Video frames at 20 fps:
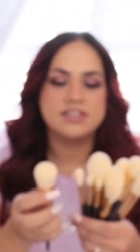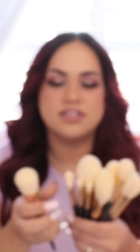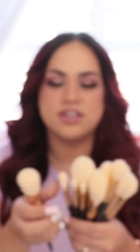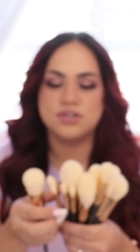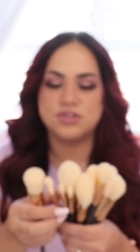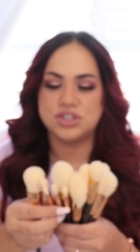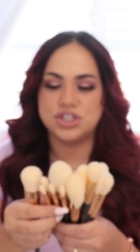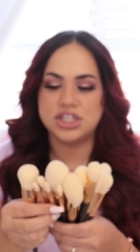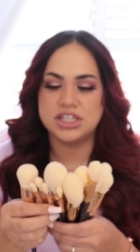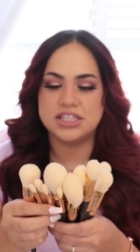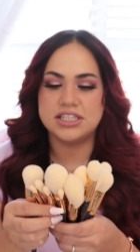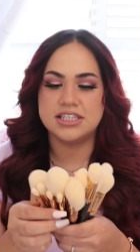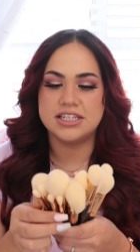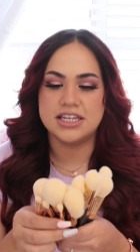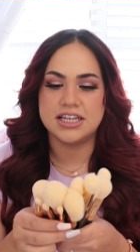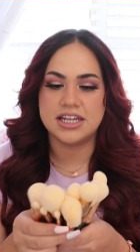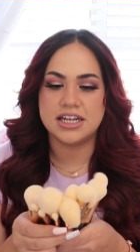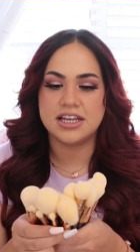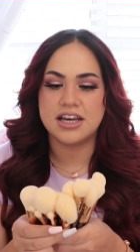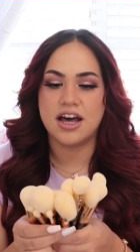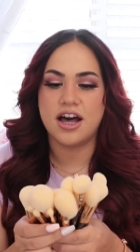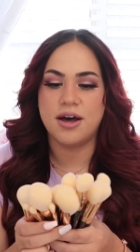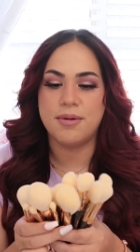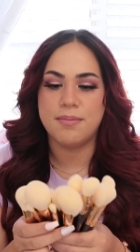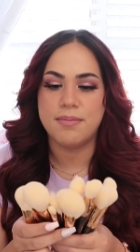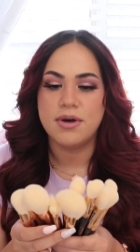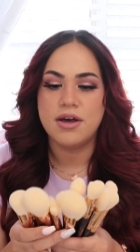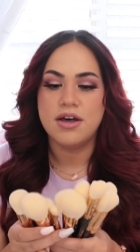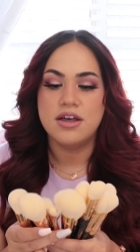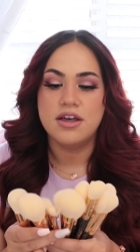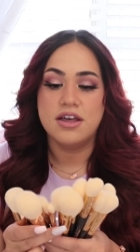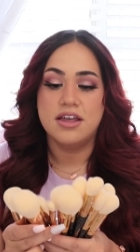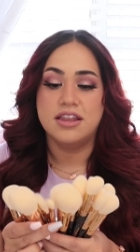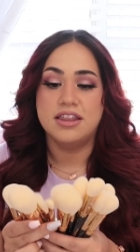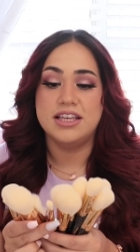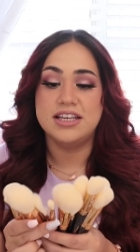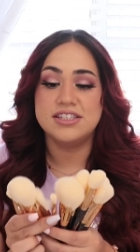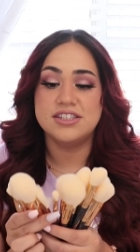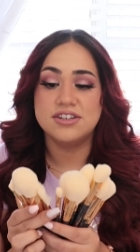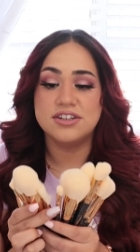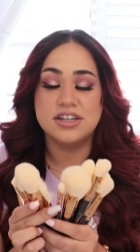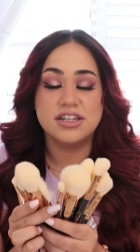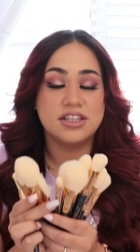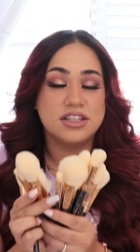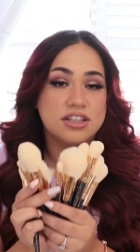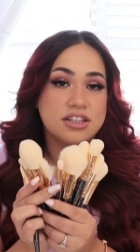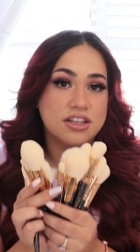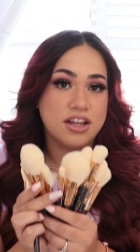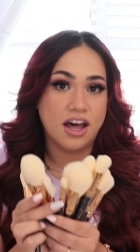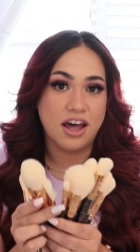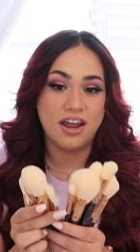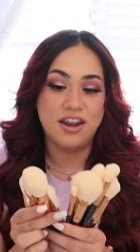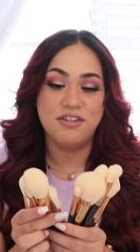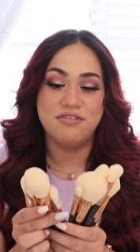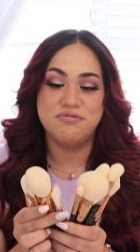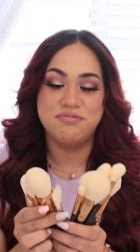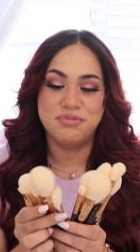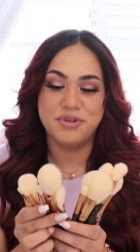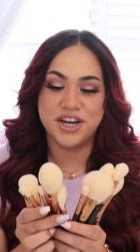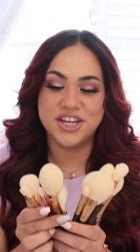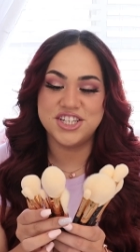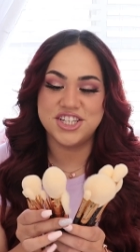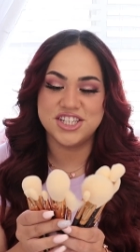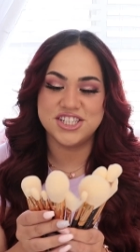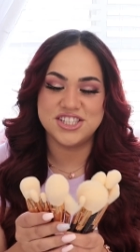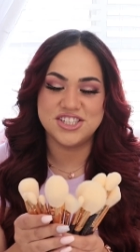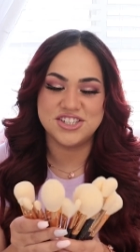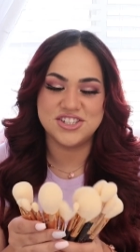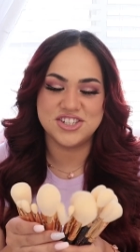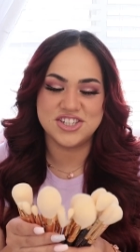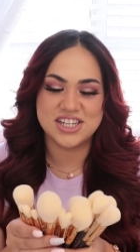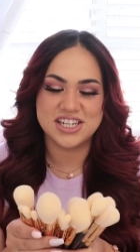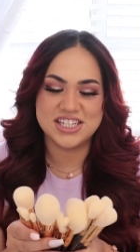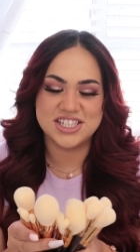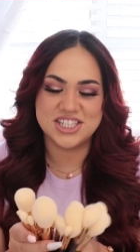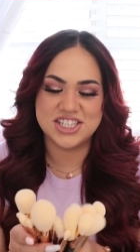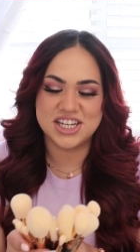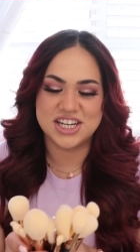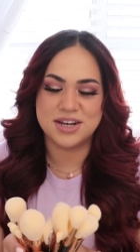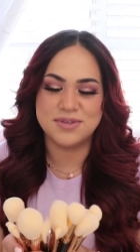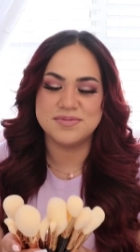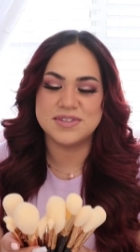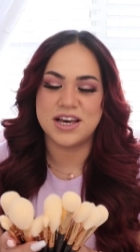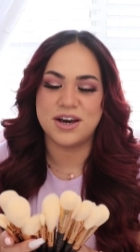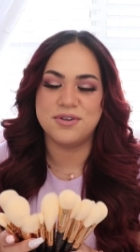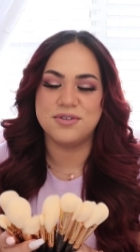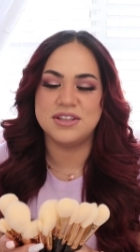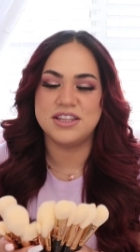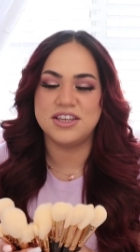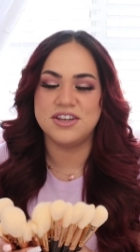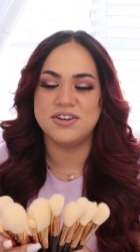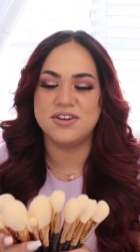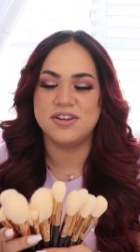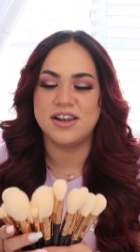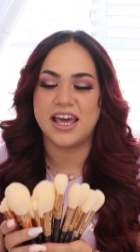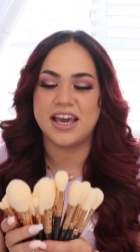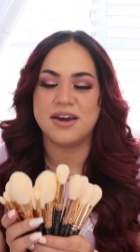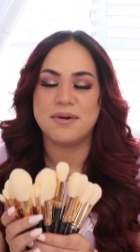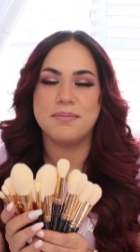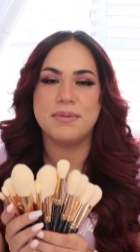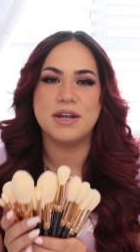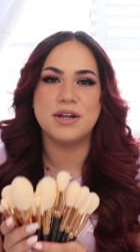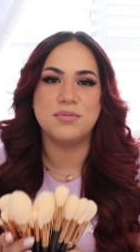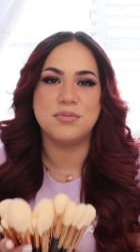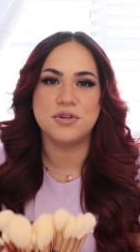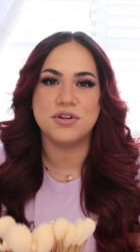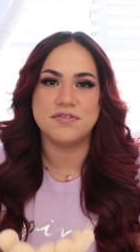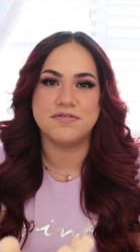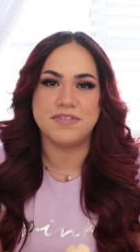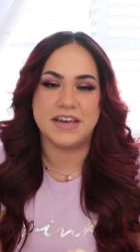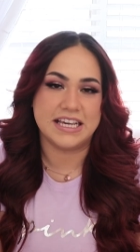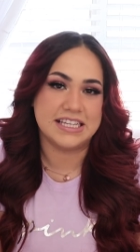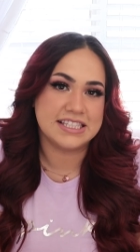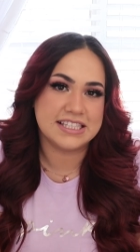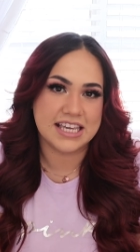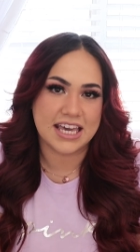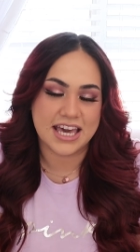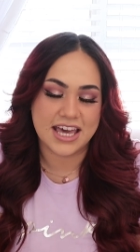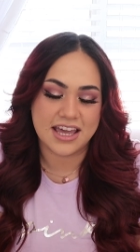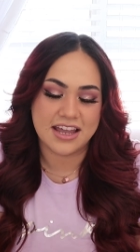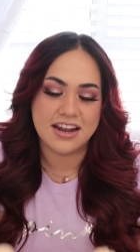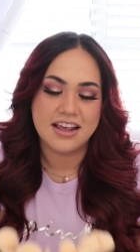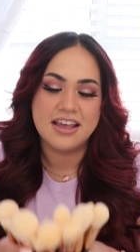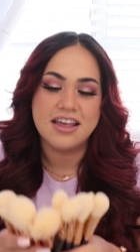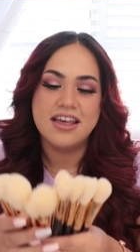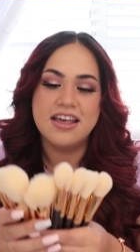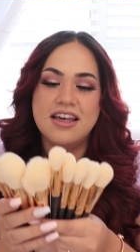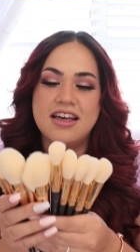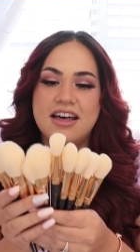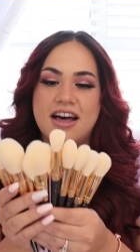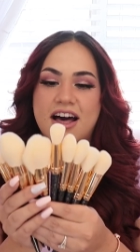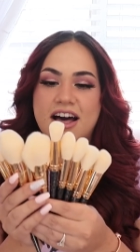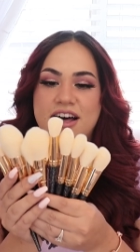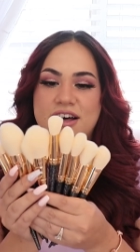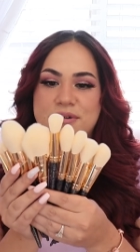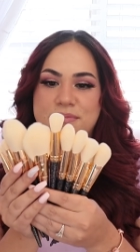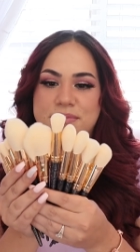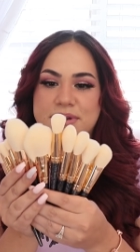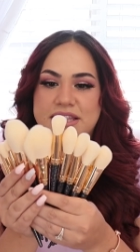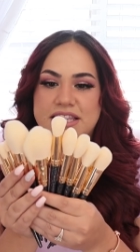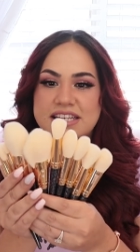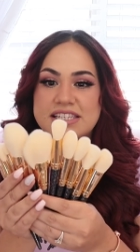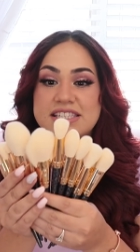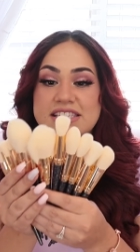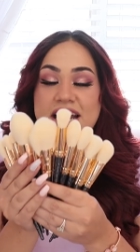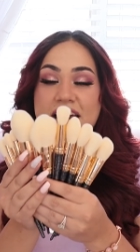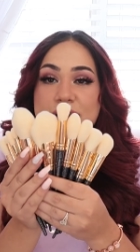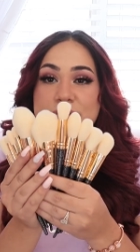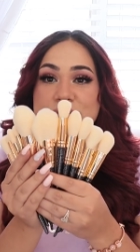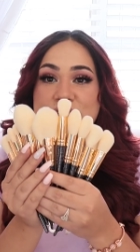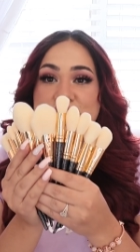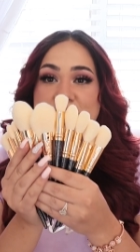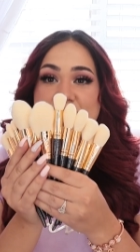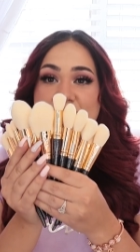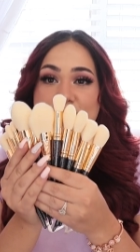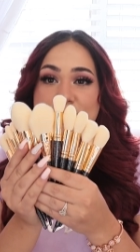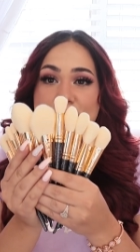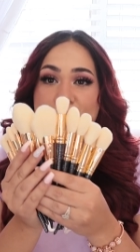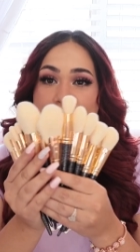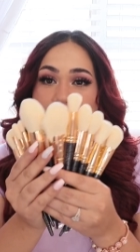So she did come these are a lot of brushes. Usually she comes out with, you know, like a minimal face kit. Um, but this time she came